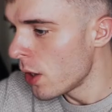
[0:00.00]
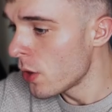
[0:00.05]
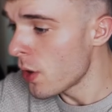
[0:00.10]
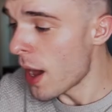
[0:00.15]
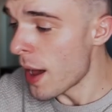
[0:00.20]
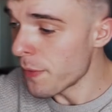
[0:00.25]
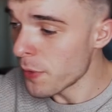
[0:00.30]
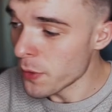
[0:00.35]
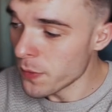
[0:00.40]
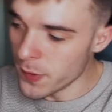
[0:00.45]
You
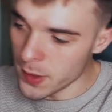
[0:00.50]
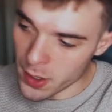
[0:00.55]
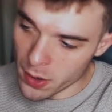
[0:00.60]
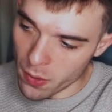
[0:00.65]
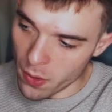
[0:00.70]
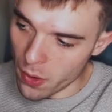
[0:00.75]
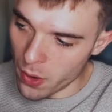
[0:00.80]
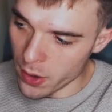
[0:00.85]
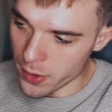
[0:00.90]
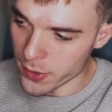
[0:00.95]
have your
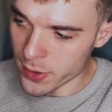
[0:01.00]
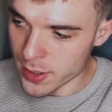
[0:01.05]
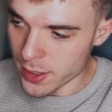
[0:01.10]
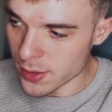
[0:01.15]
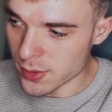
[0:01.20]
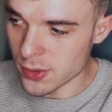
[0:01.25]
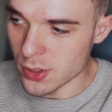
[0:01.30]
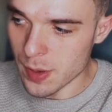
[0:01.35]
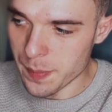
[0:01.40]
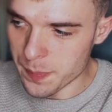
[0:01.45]
video on your
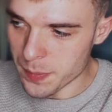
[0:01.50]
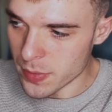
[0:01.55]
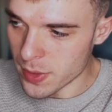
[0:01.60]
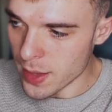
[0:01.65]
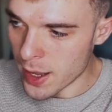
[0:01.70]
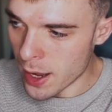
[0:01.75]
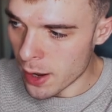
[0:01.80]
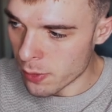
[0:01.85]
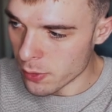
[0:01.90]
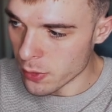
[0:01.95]
desktop.
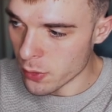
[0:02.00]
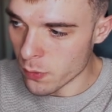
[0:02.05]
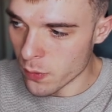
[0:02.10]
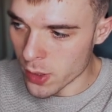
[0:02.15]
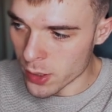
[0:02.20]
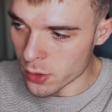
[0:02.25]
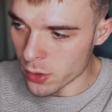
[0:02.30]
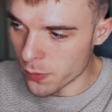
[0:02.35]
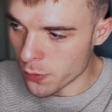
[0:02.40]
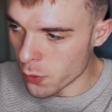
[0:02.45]
Now you want,